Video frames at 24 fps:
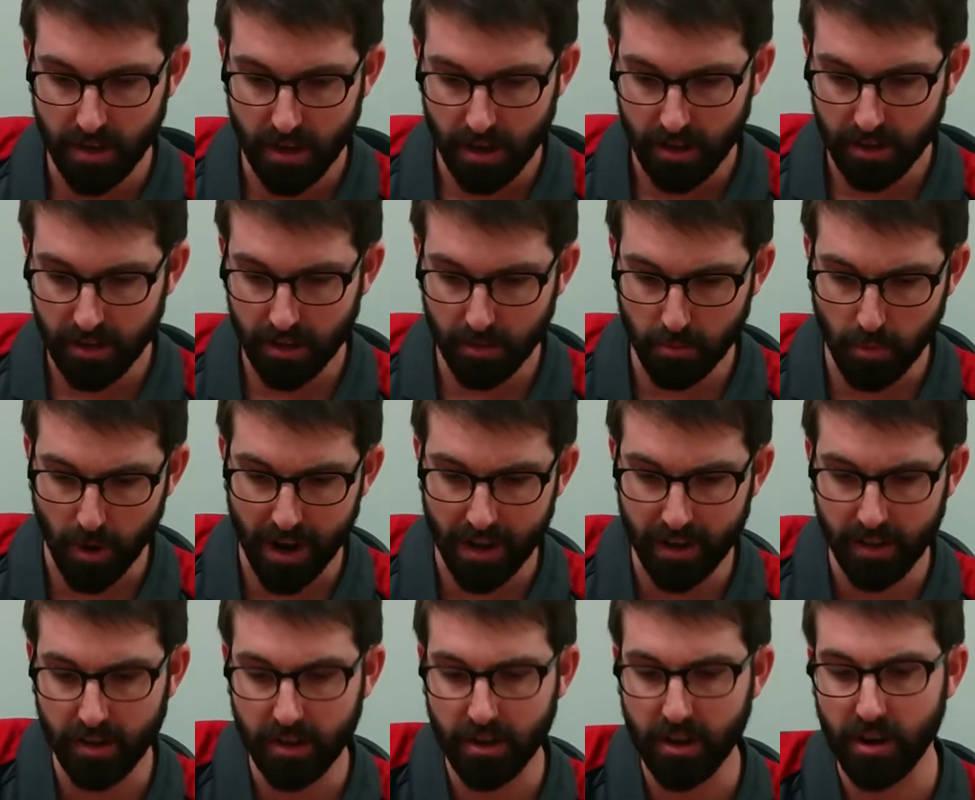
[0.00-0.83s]
little
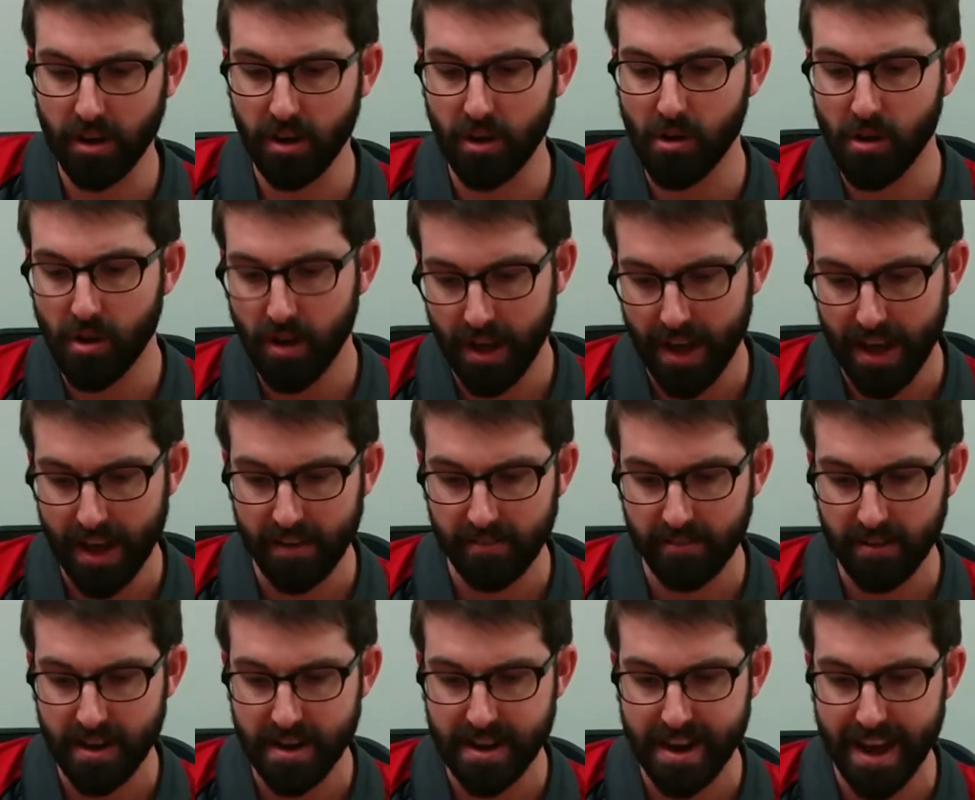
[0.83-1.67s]
while ago,
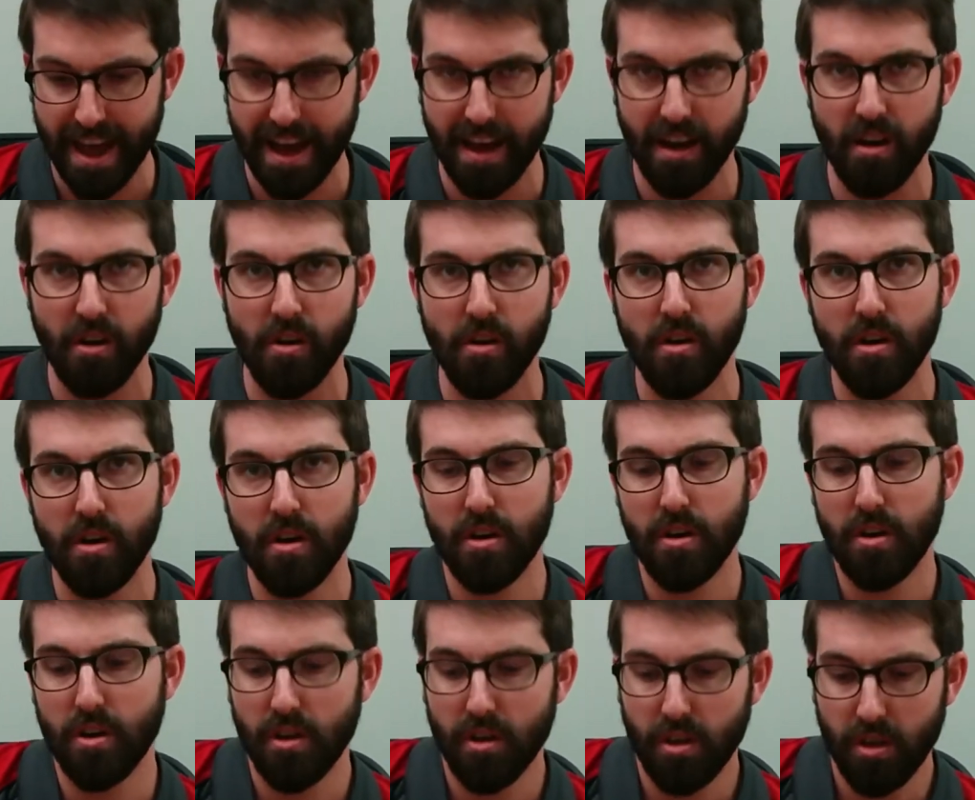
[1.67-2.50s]
and right now
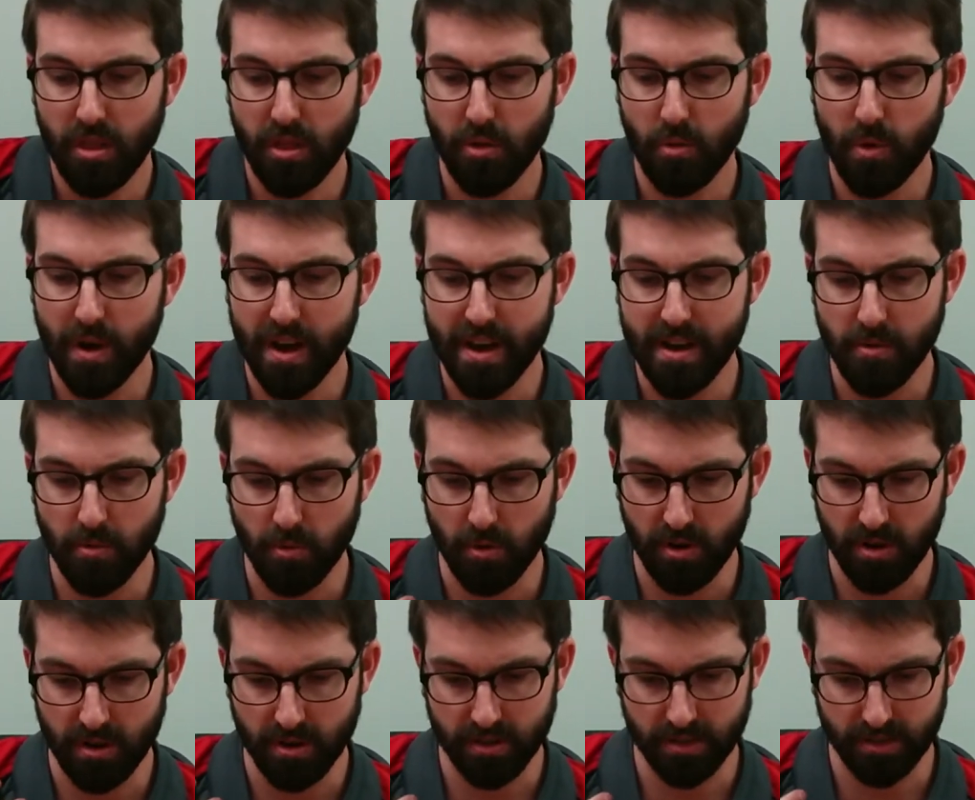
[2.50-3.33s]
the way it
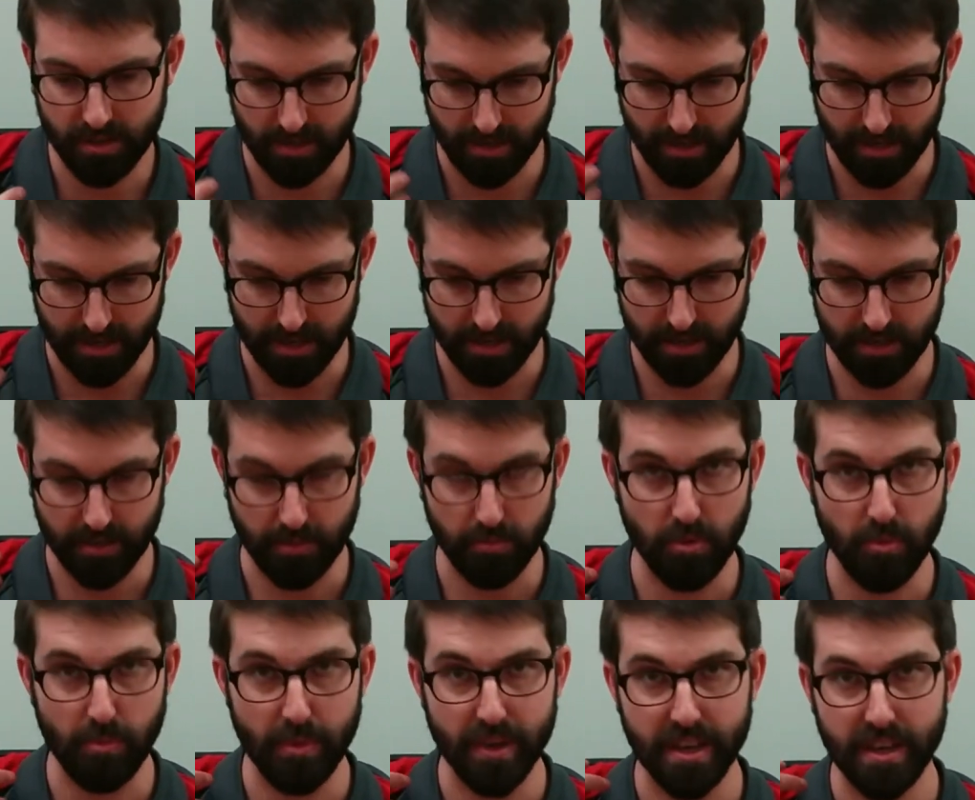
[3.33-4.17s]
works is it
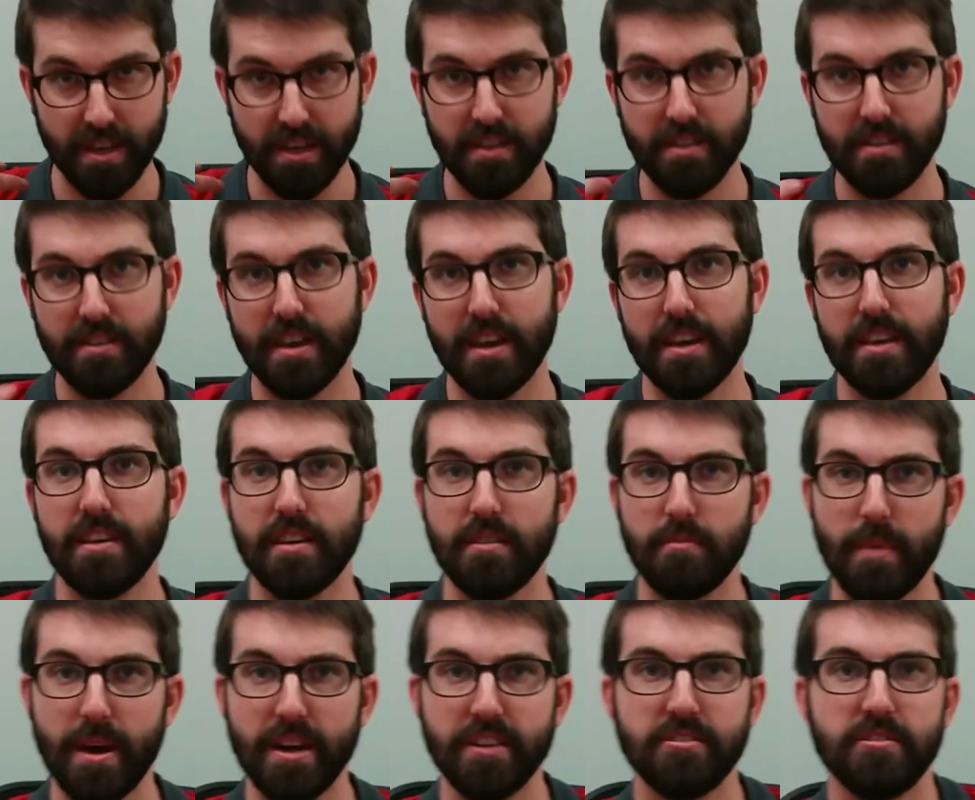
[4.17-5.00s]
will begin
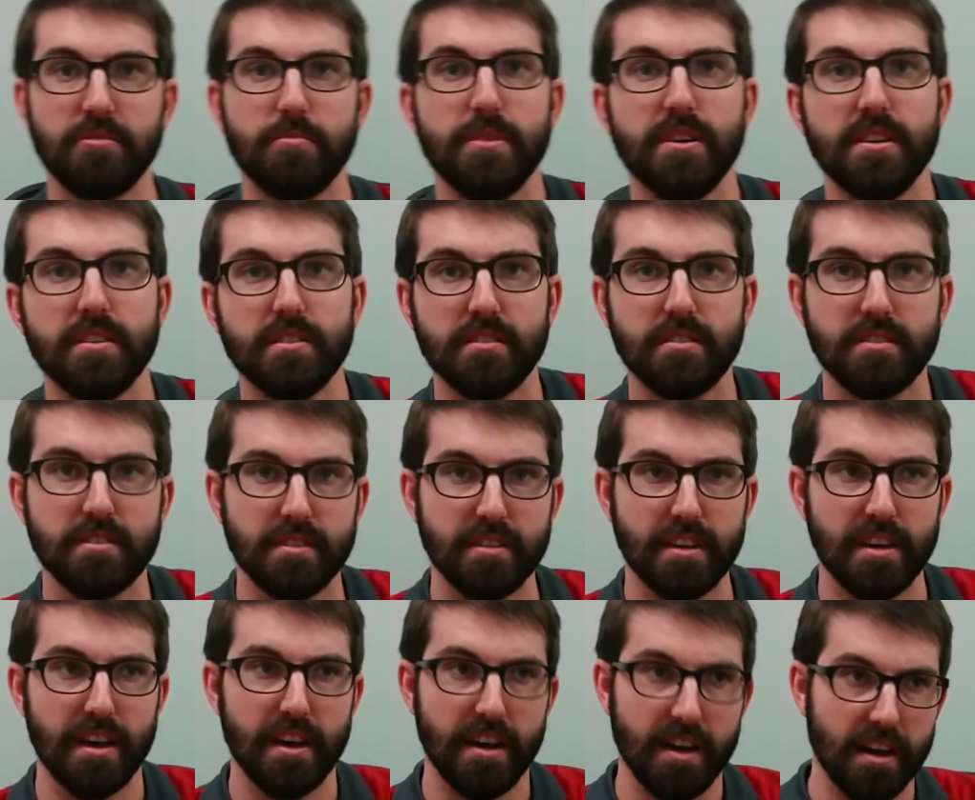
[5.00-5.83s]
taking
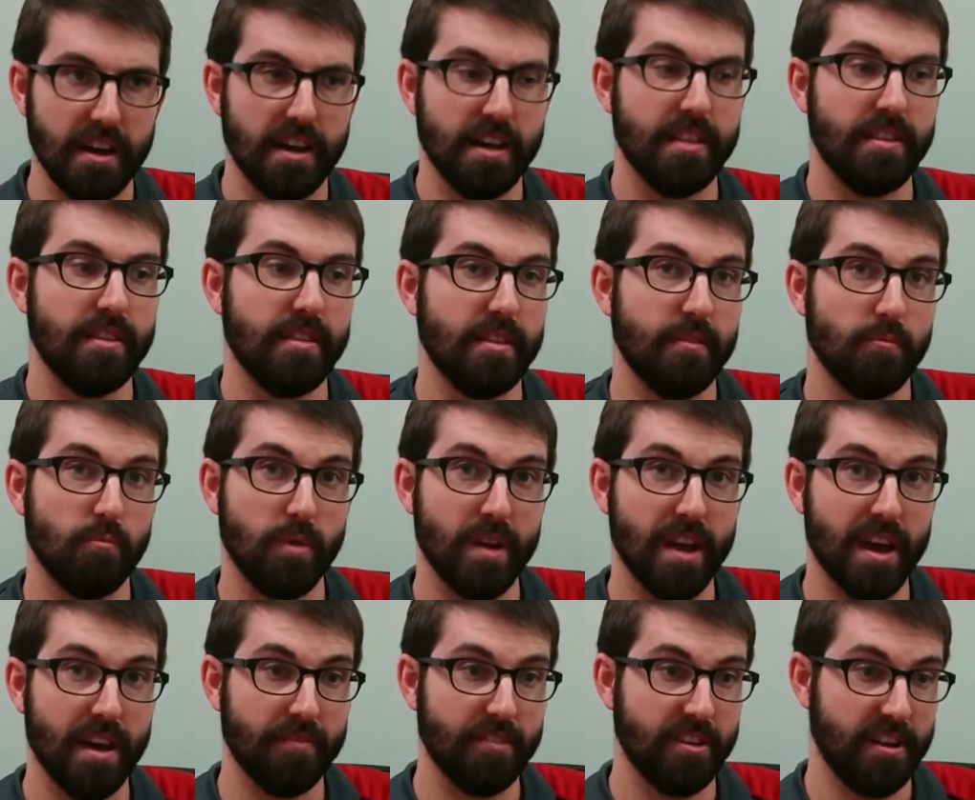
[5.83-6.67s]
measurements, and
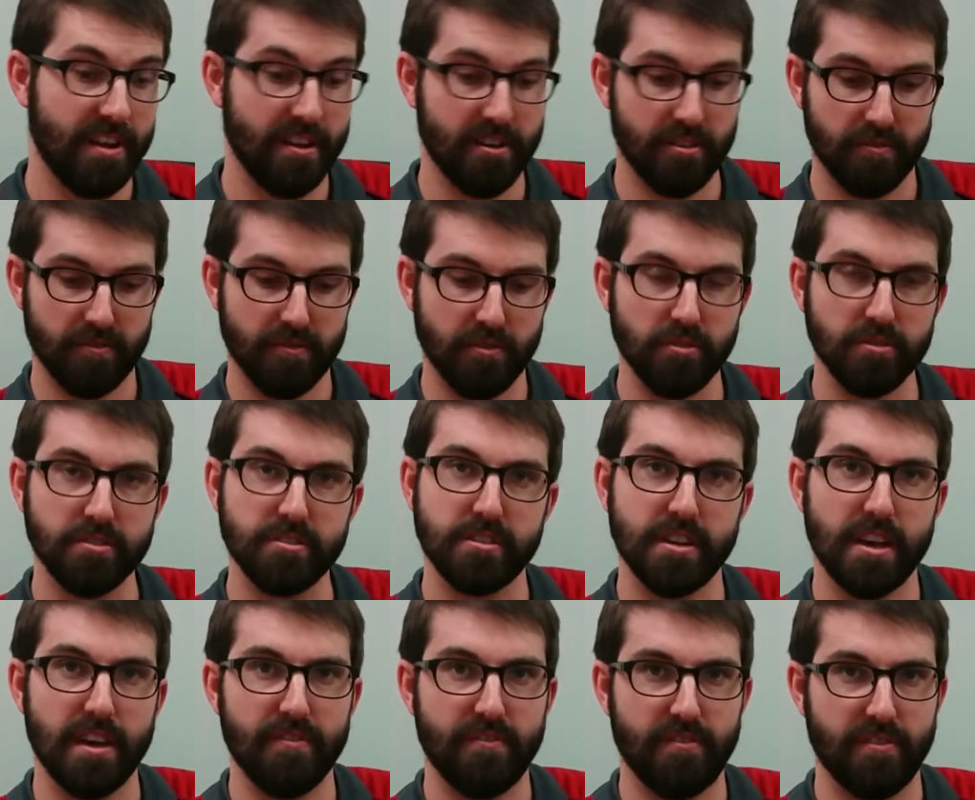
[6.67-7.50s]
we have an interval
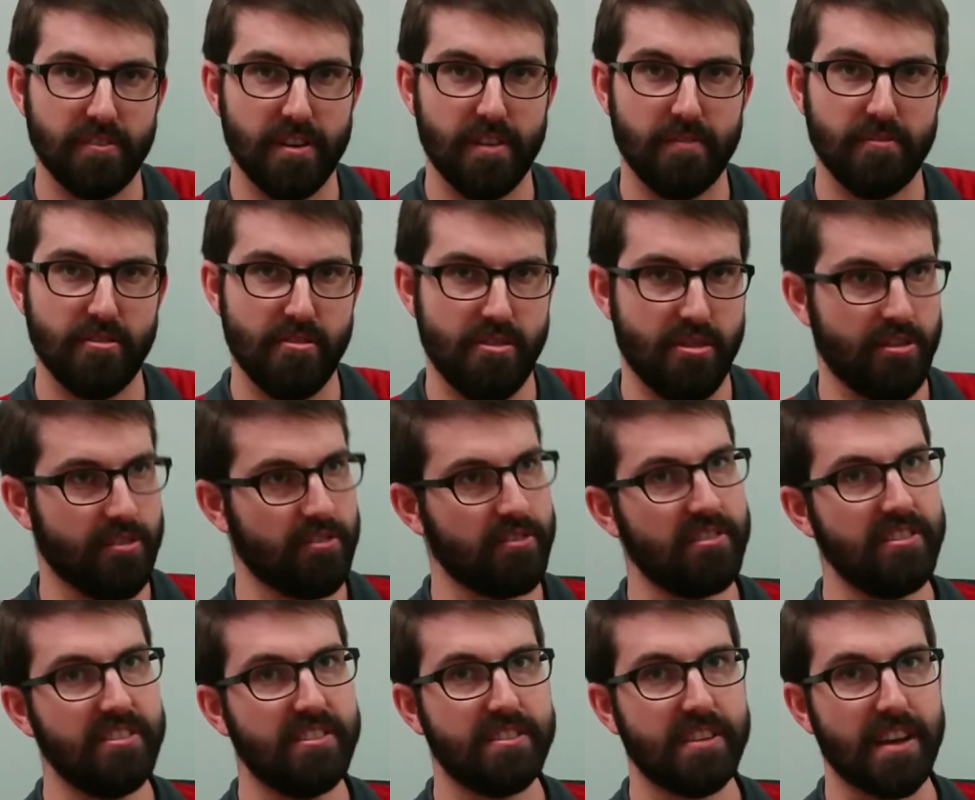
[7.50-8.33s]
set for every
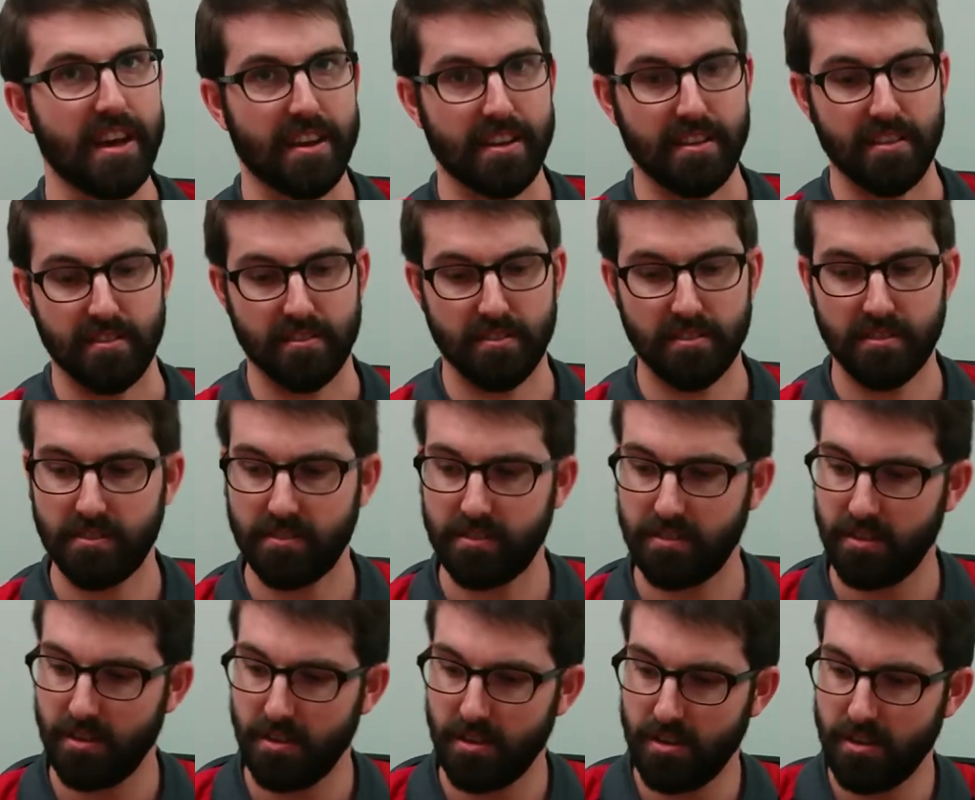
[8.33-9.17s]
30
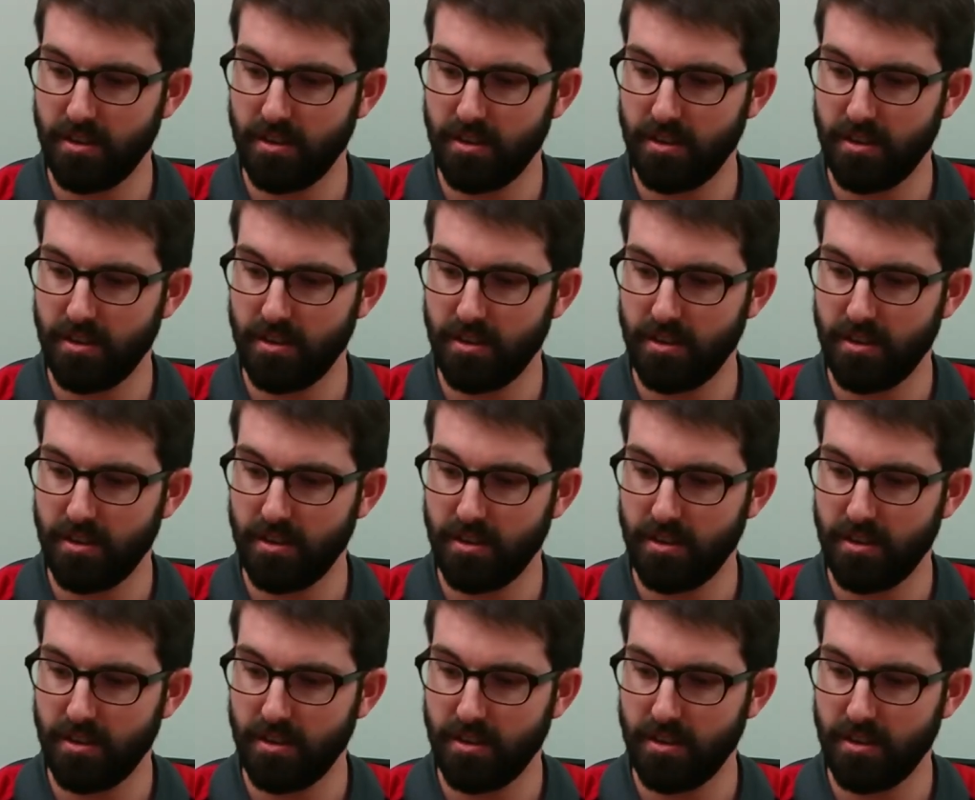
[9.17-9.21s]
seconds.